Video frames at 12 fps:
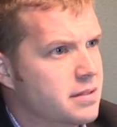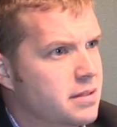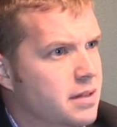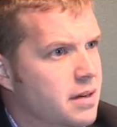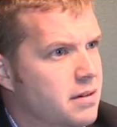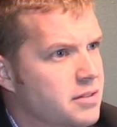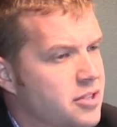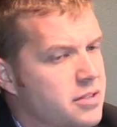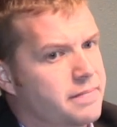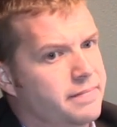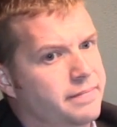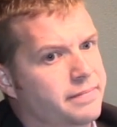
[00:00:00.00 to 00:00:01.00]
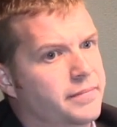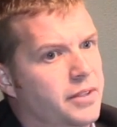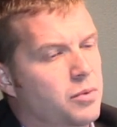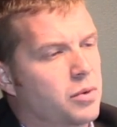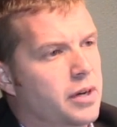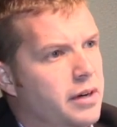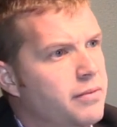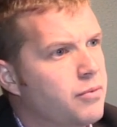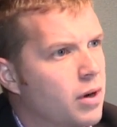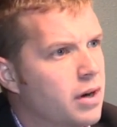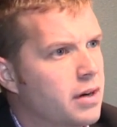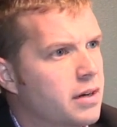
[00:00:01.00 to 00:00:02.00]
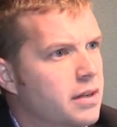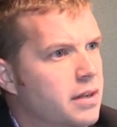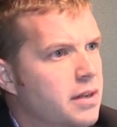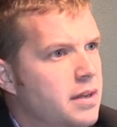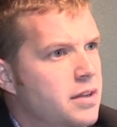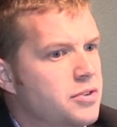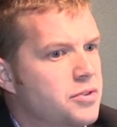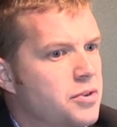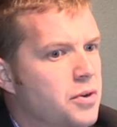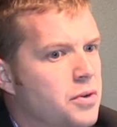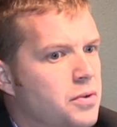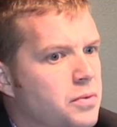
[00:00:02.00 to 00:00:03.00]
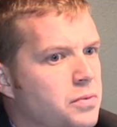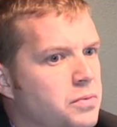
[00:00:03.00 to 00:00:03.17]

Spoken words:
It's just you weren't here for it. So